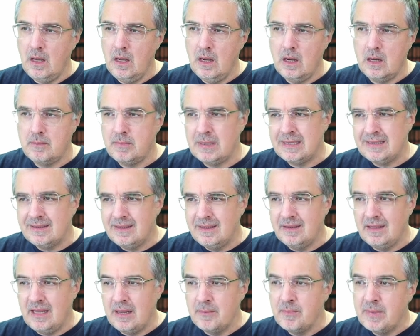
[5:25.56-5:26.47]
But
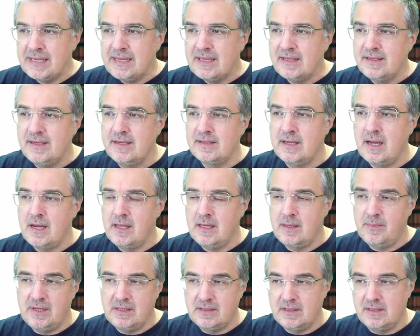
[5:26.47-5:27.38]
in embedded design,
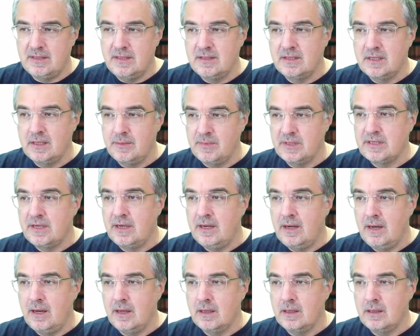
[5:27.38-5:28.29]
I mean, the system is
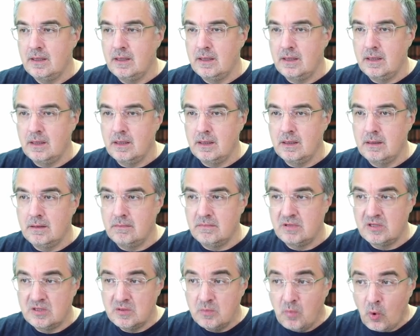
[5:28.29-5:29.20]
really
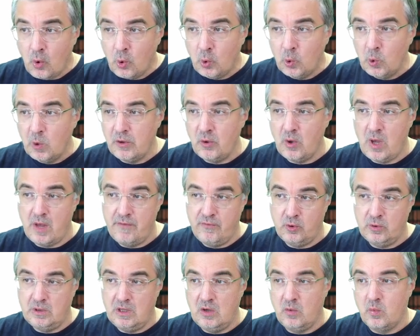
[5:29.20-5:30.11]
small. You have
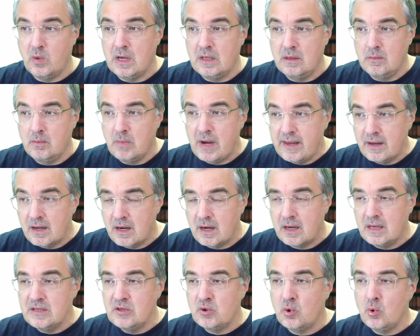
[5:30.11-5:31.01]
only one
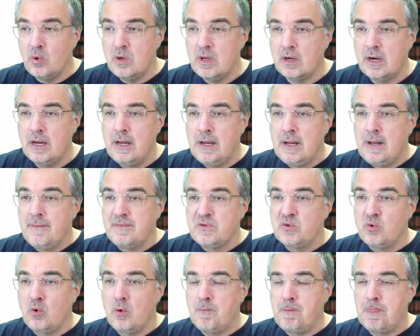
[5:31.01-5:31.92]
microcontroller,
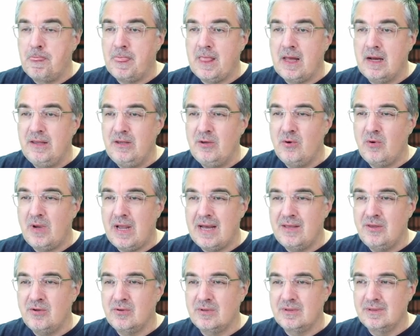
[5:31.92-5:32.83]
so you
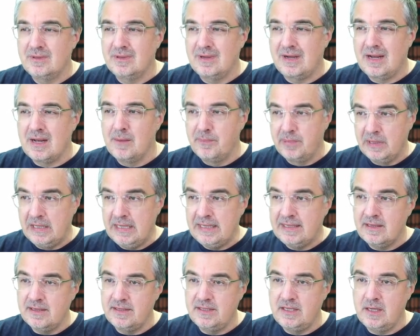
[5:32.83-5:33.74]
cannot
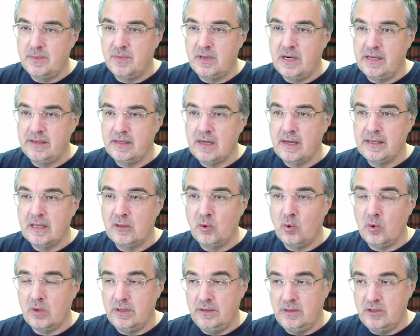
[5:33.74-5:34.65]
completely separate
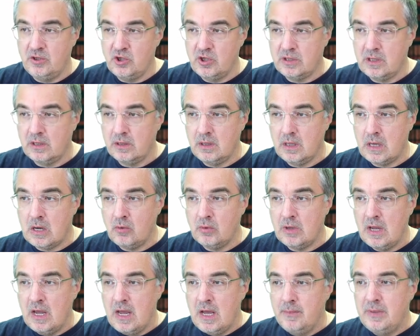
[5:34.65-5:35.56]
analog and digital
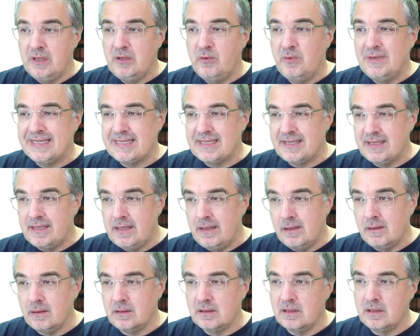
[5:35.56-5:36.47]
ground. But we
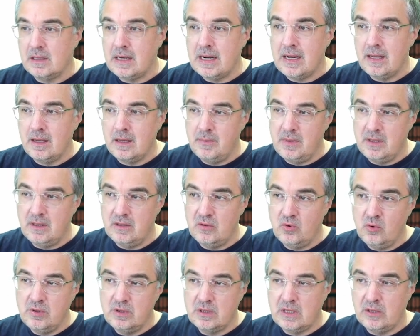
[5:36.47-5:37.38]
still try, I mean,
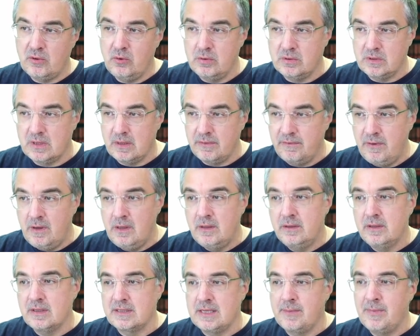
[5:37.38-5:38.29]
to introduce some
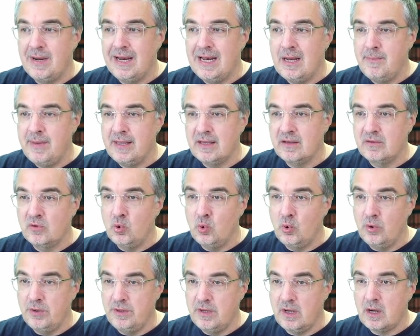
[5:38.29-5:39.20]
filters, some element
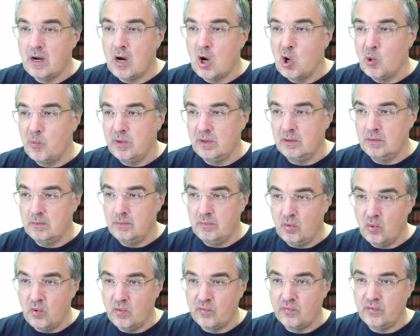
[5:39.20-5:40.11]
to decouple
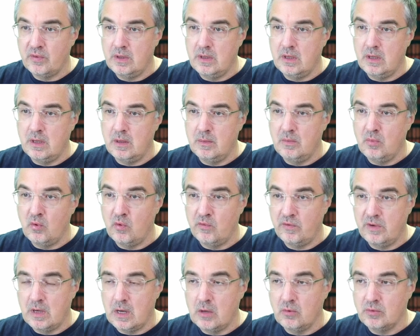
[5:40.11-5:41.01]

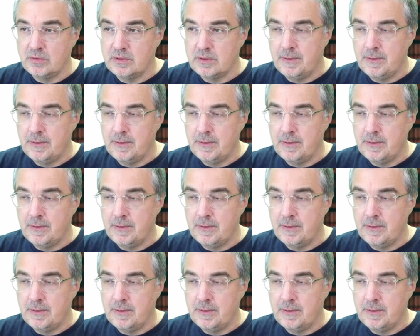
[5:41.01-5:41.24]
both grounds.